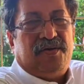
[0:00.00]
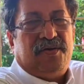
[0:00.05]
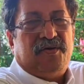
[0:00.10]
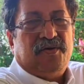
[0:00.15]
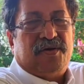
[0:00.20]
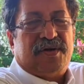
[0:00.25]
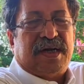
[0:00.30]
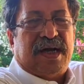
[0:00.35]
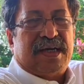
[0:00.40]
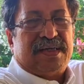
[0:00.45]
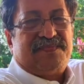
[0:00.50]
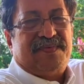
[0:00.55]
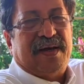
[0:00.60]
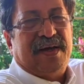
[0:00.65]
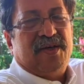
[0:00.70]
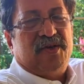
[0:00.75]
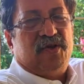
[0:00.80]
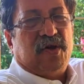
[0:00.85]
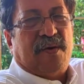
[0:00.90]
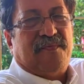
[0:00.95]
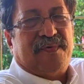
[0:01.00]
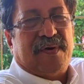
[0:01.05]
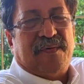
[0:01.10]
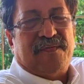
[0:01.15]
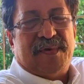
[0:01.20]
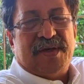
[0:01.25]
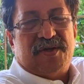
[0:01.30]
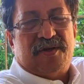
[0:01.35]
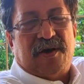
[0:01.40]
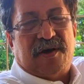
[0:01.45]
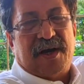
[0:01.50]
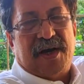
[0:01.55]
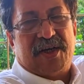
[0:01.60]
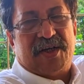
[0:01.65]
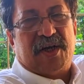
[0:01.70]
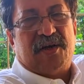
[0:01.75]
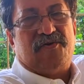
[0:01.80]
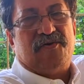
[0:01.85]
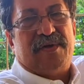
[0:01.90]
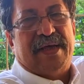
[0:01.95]
to transfer his job from this
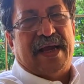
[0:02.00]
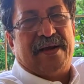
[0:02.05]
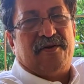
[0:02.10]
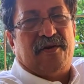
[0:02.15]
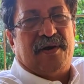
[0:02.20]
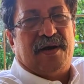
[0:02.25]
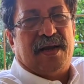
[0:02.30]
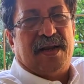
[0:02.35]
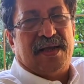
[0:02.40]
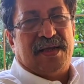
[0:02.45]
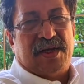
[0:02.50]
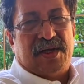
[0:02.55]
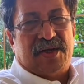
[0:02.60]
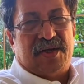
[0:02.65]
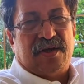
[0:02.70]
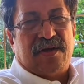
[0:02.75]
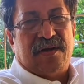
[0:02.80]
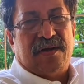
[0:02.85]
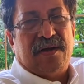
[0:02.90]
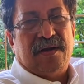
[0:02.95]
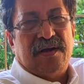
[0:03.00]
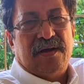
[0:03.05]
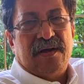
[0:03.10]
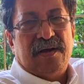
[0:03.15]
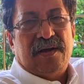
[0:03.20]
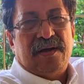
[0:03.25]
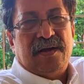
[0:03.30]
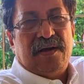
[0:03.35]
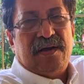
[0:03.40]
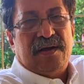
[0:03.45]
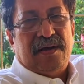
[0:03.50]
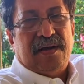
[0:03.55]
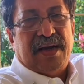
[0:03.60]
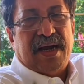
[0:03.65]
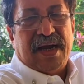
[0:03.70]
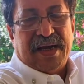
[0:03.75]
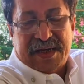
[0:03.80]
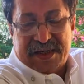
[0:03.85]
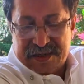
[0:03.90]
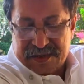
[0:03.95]
organization to that organization.
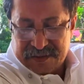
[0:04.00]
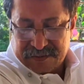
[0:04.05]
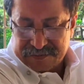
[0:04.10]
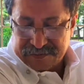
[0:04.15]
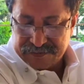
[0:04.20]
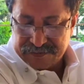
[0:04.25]
Right.